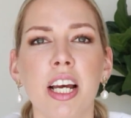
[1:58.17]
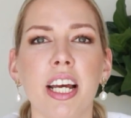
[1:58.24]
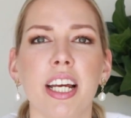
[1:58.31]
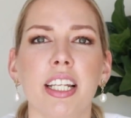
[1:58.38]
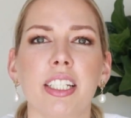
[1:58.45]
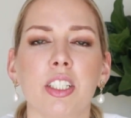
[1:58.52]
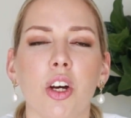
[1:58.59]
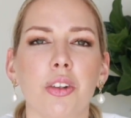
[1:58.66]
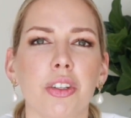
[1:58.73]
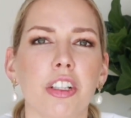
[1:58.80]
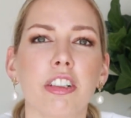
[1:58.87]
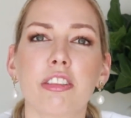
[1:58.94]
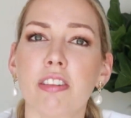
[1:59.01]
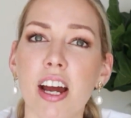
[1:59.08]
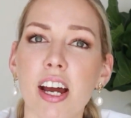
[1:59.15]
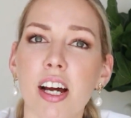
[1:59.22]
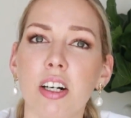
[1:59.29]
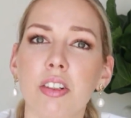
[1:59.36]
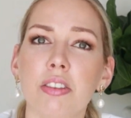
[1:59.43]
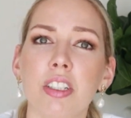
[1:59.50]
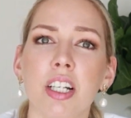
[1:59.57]
it is on the
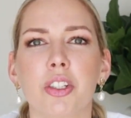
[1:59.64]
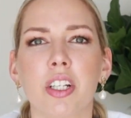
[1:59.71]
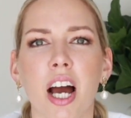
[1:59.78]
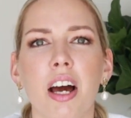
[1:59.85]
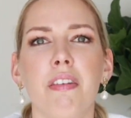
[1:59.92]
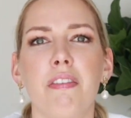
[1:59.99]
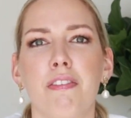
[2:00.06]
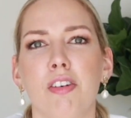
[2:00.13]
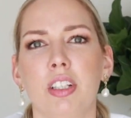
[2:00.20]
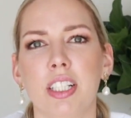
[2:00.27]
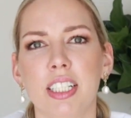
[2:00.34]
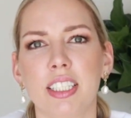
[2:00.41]
ground, you can't fully